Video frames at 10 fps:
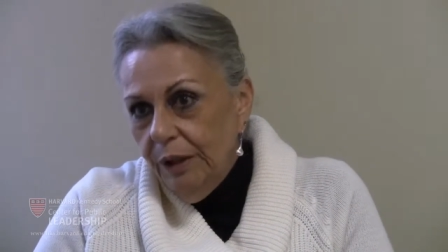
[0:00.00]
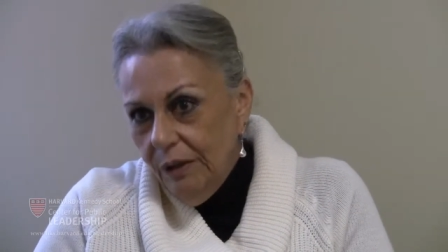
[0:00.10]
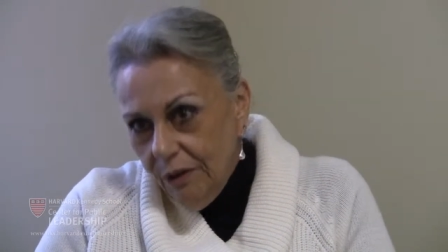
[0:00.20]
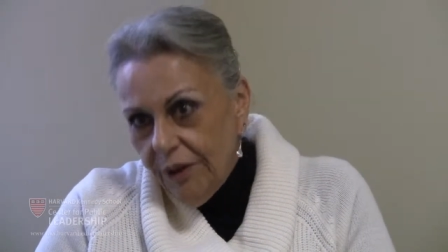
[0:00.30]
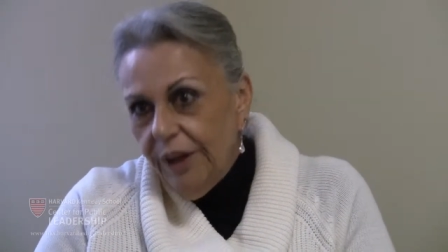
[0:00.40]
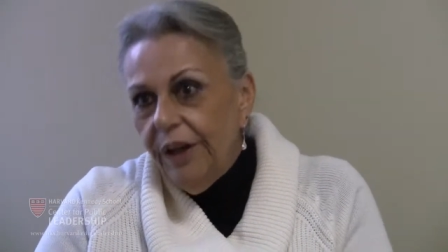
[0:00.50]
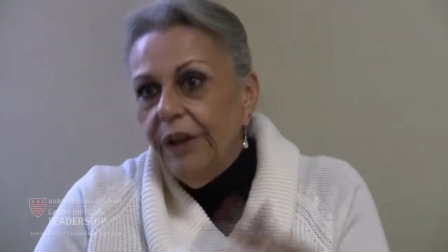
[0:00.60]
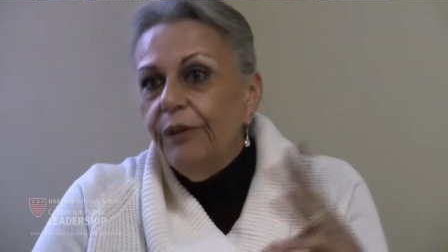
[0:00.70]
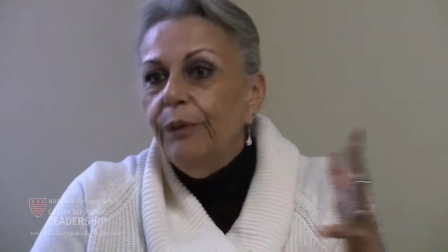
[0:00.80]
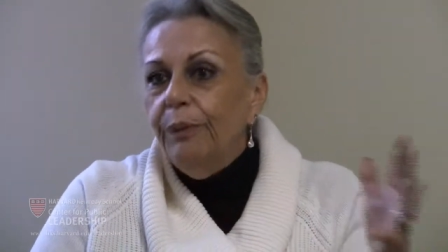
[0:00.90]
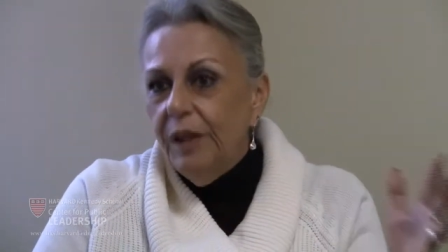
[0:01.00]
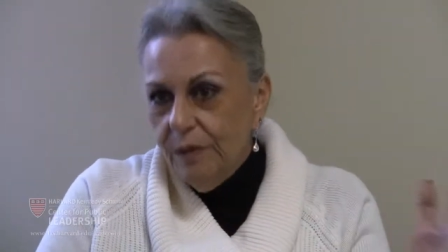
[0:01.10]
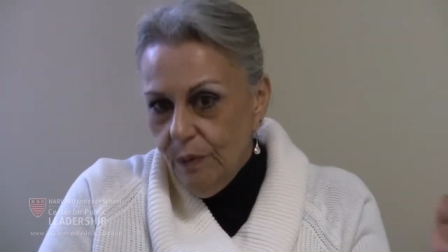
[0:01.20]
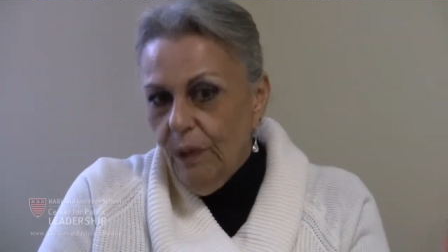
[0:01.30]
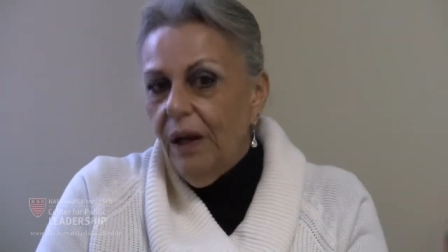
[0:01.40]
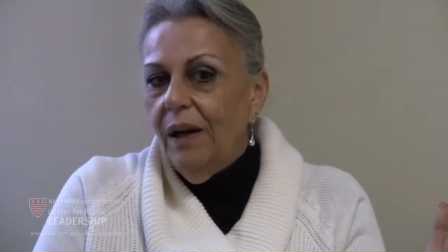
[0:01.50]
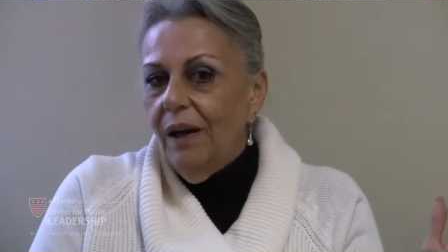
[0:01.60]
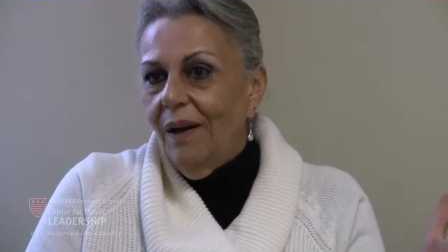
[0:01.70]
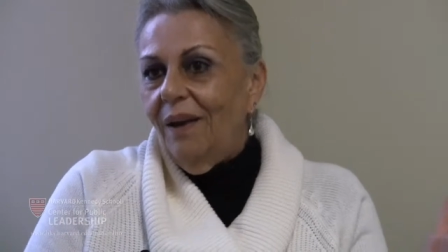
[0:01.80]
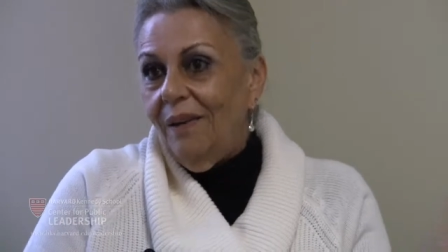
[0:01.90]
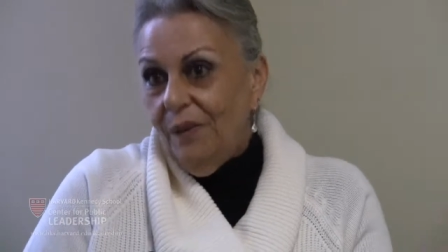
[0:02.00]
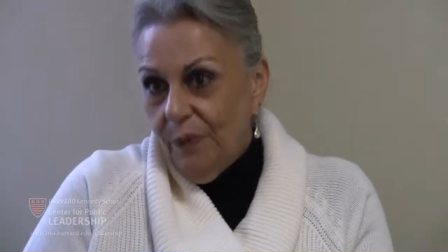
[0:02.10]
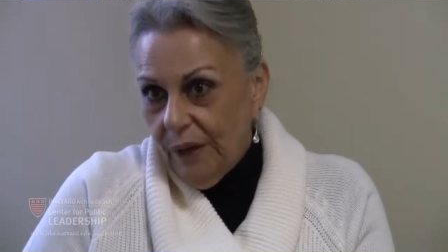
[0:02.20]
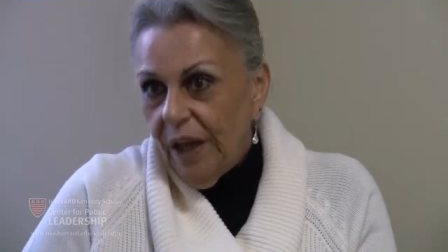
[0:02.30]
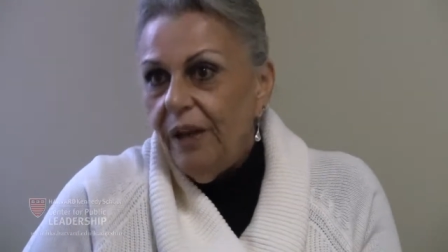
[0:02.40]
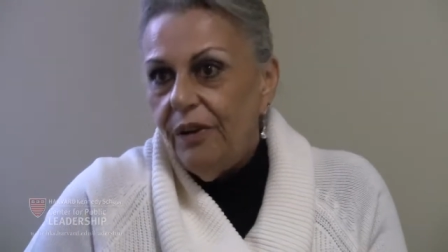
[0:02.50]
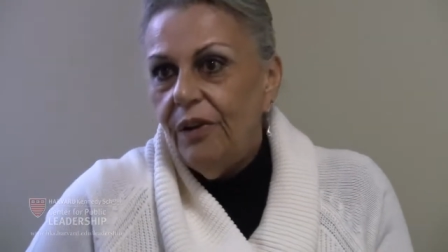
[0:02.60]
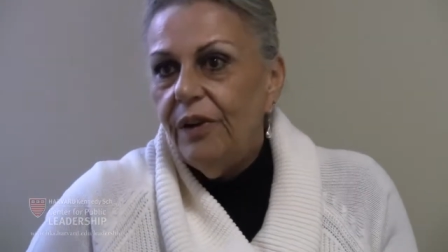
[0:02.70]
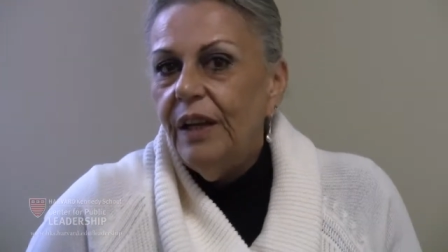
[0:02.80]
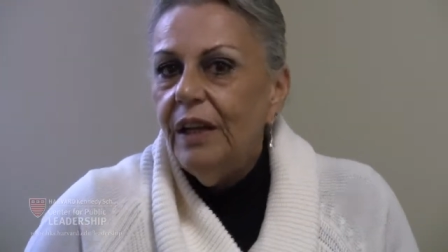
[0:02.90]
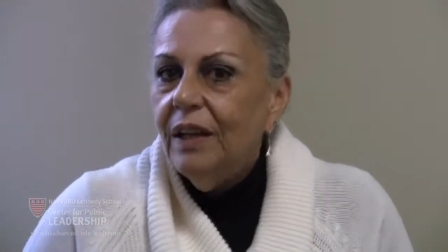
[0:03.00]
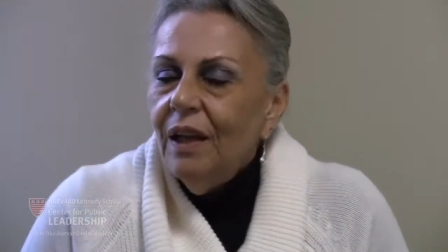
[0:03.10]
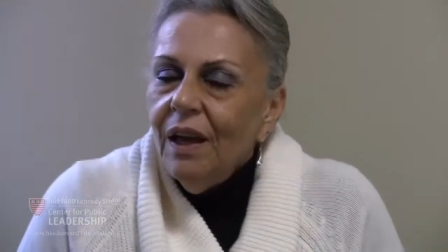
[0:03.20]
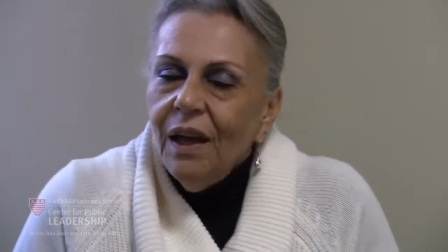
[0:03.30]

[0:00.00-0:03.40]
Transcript: be lawyer and to be as well an educator, that